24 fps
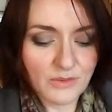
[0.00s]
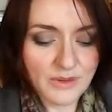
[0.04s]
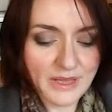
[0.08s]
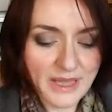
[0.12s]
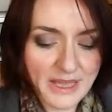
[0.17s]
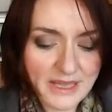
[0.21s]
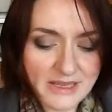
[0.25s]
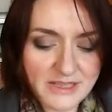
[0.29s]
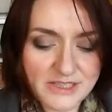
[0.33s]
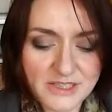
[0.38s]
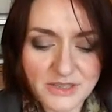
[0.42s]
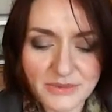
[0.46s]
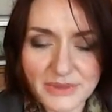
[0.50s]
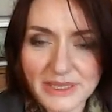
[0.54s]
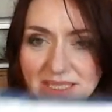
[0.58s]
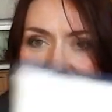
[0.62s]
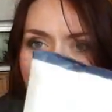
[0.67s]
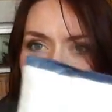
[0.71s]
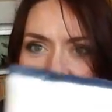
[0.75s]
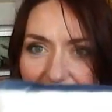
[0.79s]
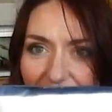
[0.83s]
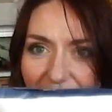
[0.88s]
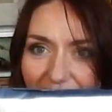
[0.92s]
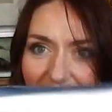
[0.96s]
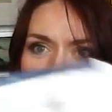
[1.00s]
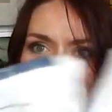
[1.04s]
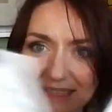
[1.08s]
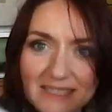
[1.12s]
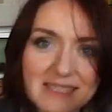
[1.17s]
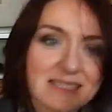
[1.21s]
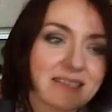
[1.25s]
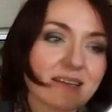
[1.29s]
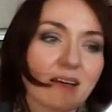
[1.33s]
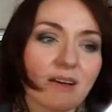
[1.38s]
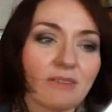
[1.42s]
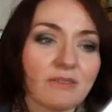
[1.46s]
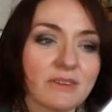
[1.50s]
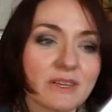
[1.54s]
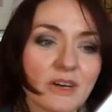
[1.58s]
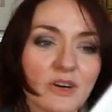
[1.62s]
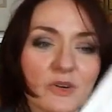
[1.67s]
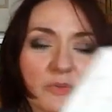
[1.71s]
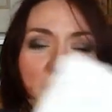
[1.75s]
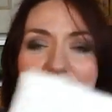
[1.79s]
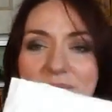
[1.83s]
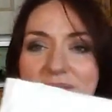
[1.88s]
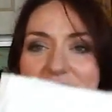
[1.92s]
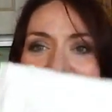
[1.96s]
Okay, so inside this
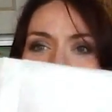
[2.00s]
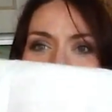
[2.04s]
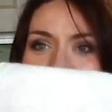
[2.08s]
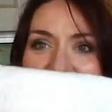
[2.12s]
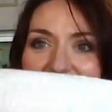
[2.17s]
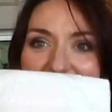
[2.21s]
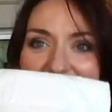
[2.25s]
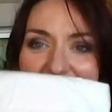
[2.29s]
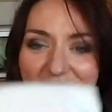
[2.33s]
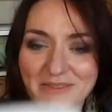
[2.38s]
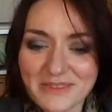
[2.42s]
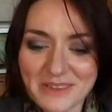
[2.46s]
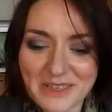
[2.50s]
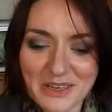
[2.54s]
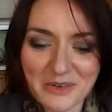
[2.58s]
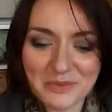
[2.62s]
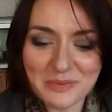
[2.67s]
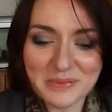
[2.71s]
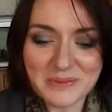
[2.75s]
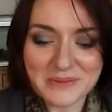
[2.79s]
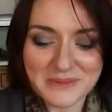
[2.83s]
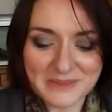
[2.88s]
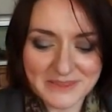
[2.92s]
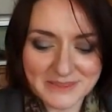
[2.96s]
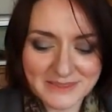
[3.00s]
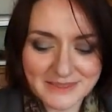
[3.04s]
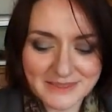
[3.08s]
envelope is another envelope.